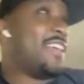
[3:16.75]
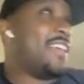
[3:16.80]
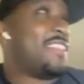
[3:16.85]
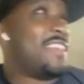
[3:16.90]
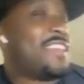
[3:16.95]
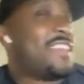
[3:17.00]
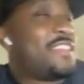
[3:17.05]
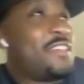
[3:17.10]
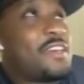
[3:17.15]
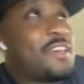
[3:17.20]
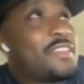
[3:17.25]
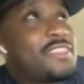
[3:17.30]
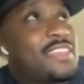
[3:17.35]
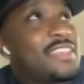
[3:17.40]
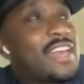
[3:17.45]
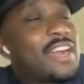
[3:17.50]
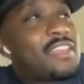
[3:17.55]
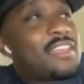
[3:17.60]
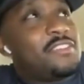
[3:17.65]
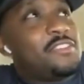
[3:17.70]
I think
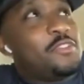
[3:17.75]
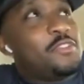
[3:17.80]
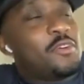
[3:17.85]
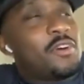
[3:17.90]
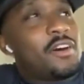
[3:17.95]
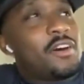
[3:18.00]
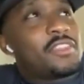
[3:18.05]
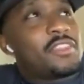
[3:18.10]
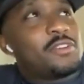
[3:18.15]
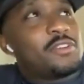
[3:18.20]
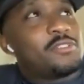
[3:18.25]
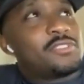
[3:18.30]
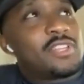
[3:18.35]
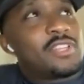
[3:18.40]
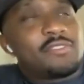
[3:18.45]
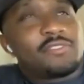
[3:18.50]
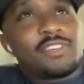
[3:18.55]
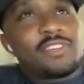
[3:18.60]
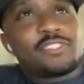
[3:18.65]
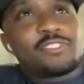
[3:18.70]
out of all the coaches that
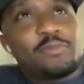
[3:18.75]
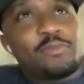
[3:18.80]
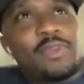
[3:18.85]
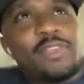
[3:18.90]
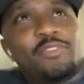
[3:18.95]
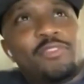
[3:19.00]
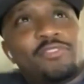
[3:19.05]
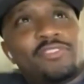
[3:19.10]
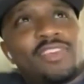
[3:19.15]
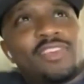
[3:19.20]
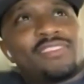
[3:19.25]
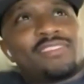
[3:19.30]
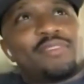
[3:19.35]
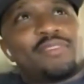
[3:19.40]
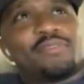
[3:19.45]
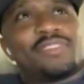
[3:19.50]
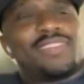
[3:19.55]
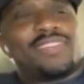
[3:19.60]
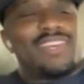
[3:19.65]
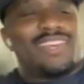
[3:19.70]
I've talked to, man, you said
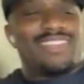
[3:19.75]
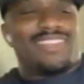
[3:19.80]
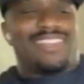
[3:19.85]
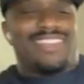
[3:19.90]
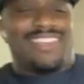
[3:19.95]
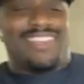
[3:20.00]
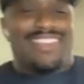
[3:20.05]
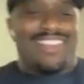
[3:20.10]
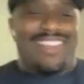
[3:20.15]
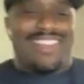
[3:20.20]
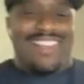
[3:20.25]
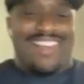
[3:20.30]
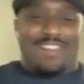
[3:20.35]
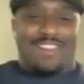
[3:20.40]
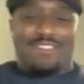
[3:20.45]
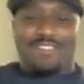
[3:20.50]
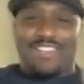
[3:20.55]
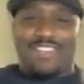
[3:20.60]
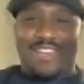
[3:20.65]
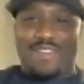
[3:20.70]
something that I
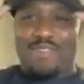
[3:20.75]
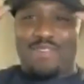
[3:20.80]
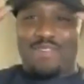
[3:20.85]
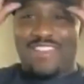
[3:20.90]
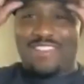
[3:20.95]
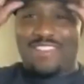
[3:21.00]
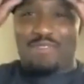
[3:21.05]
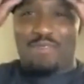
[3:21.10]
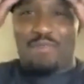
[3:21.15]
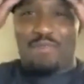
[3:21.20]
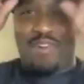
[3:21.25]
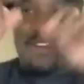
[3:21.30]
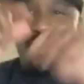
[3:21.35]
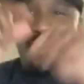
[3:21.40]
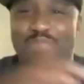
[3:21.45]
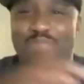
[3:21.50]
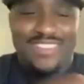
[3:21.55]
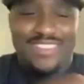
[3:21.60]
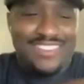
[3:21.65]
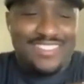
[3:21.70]
don't think anybody's ever brought
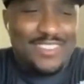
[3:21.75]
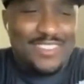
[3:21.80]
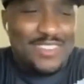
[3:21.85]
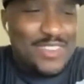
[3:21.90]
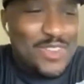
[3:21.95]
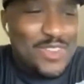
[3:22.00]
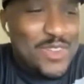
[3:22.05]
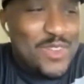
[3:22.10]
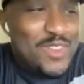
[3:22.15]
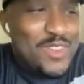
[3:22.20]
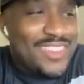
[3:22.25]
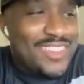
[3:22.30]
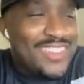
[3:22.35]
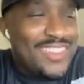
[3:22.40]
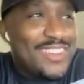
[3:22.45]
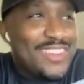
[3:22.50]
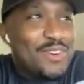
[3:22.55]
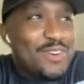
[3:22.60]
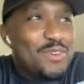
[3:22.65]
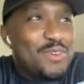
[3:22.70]
up is,
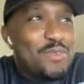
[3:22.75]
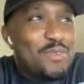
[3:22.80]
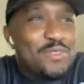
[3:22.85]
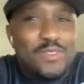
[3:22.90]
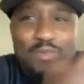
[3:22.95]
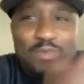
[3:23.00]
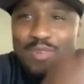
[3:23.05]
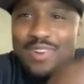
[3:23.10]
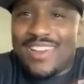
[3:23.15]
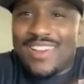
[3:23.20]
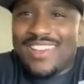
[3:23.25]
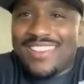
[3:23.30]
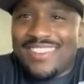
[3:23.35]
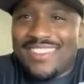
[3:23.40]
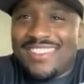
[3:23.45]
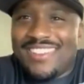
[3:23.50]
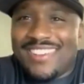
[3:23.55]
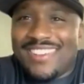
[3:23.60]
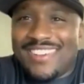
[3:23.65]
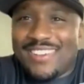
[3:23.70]
who would you
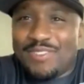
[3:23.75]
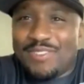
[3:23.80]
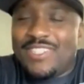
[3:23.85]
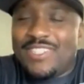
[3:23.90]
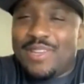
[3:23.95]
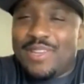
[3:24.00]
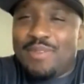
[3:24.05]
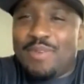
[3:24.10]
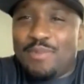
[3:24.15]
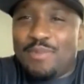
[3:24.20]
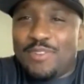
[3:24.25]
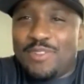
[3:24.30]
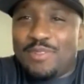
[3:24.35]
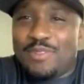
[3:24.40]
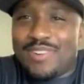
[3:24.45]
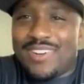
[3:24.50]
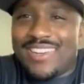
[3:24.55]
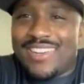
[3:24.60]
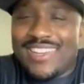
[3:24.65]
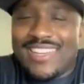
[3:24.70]
bring? Which teammate would you
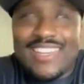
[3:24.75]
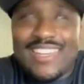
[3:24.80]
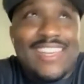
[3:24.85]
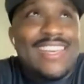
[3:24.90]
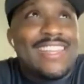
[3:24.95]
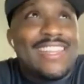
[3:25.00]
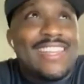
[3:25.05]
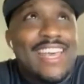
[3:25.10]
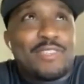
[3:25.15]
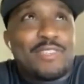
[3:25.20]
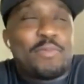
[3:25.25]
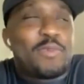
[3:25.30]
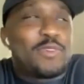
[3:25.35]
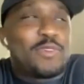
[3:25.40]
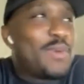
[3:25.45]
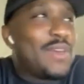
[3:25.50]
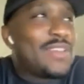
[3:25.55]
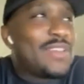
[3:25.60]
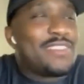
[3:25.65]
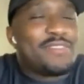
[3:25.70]
bring? That's a
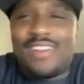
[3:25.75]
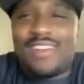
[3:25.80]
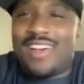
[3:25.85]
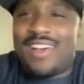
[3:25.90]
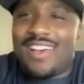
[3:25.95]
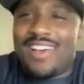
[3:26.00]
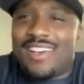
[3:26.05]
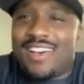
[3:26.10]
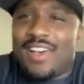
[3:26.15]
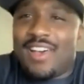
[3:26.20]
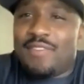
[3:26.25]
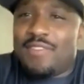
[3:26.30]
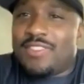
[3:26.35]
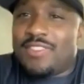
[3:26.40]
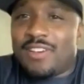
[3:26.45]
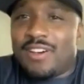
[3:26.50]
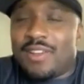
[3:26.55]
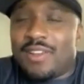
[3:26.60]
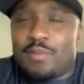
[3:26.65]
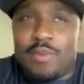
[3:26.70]
perspective I
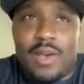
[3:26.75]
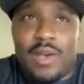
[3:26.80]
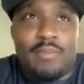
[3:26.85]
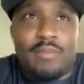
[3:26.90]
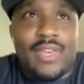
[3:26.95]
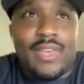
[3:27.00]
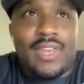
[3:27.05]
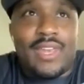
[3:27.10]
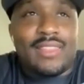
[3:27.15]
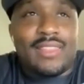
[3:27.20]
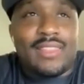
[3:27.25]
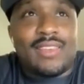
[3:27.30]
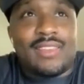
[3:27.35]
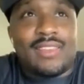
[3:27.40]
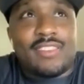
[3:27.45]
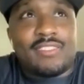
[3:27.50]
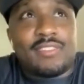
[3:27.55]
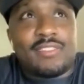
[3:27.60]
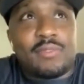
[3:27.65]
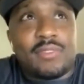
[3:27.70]
haven't thought about, man. I think
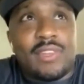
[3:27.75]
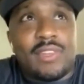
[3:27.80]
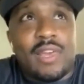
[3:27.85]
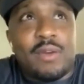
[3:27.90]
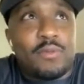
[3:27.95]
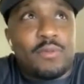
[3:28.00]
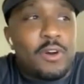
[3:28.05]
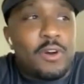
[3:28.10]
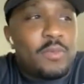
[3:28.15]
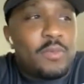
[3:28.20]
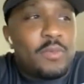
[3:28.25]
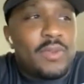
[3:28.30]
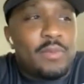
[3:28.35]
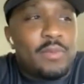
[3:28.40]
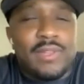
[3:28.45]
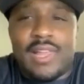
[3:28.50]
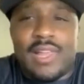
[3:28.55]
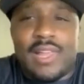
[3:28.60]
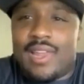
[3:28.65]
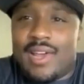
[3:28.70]
that's something that will open
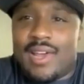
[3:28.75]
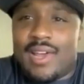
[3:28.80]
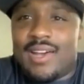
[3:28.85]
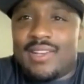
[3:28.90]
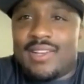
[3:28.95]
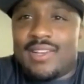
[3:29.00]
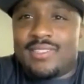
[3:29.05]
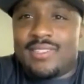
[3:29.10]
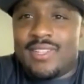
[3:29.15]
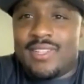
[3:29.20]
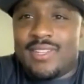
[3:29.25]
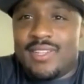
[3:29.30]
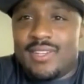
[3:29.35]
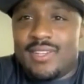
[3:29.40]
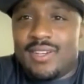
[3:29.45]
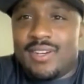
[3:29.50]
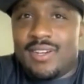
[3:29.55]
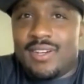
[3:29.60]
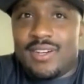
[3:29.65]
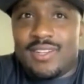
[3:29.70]
up a lot of eyes
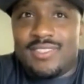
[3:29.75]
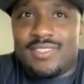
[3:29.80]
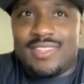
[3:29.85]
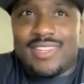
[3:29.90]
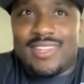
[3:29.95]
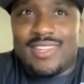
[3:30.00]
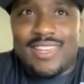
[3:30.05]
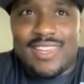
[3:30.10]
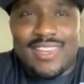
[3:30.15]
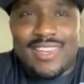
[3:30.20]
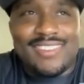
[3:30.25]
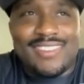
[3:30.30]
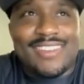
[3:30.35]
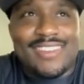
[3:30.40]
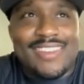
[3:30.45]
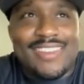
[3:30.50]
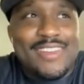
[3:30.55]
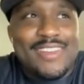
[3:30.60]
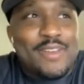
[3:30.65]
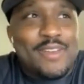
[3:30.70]
to the kids,
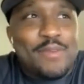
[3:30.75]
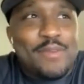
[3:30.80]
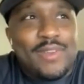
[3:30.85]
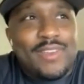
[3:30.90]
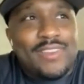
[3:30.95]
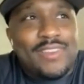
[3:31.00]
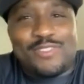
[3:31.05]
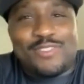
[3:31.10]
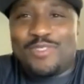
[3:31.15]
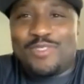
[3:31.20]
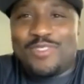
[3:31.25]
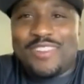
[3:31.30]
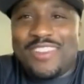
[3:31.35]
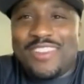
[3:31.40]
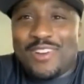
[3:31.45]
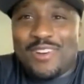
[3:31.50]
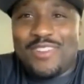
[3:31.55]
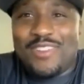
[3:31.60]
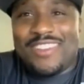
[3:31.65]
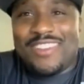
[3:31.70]
because shoot,
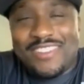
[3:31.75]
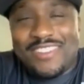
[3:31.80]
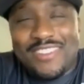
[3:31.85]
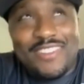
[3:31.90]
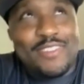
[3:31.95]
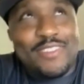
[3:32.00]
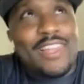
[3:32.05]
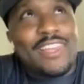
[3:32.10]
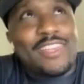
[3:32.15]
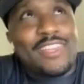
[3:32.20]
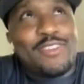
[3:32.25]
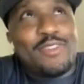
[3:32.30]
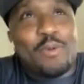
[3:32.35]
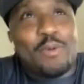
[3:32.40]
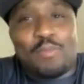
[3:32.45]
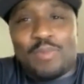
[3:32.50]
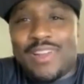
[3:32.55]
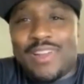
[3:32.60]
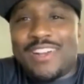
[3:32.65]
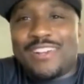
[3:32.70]

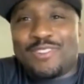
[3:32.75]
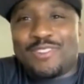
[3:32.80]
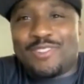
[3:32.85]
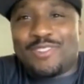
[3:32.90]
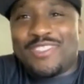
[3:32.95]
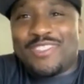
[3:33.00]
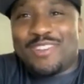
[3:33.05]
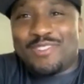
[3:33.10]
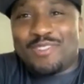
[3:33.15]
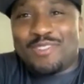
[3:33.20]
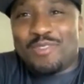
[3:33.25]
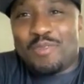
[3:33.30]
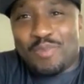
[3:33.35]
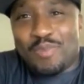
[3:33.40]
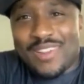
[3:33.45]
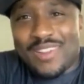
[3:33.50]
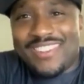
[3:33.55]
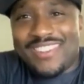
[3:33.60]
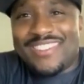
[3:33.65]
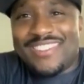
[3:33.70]
players gonna tell the truth and
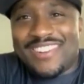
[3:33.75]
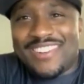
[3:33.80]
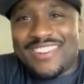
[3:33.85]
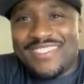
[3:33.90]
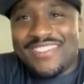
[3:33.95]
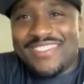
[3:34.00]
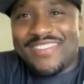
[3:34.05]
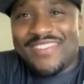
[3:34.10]
players know.